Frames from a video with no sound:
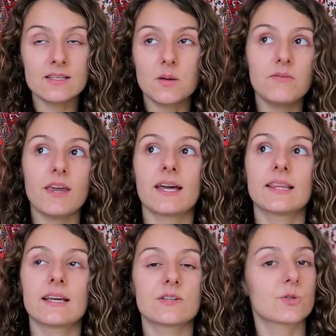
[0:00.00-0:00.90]
So if you had
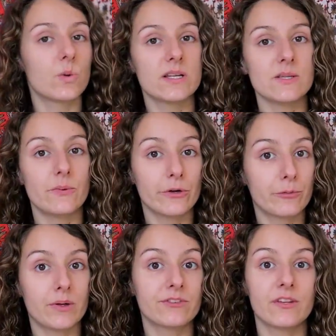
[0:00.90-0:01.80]
like a squirty water
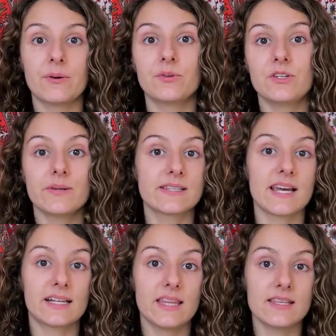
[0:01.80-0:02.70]
bottle, that would do
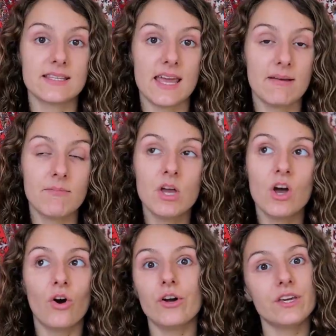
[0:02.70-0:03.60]
exactly the same,
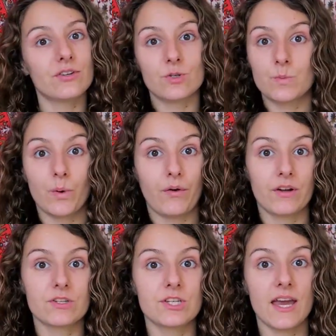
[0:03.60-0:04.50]
or you could just pour it
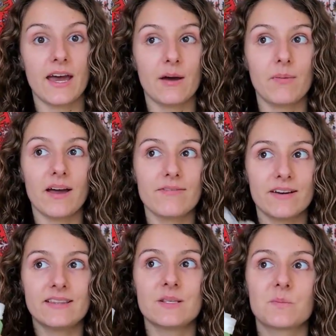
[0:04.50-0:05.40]
onto your hair, but I
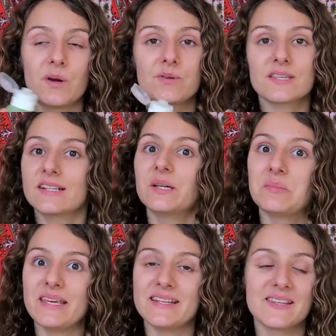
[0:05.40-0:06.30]
find this process a little
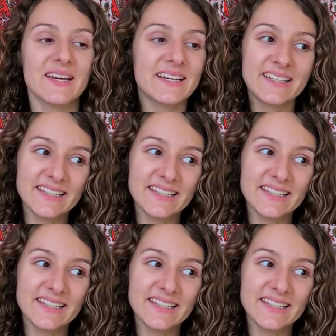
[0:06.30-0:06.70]
bit easier.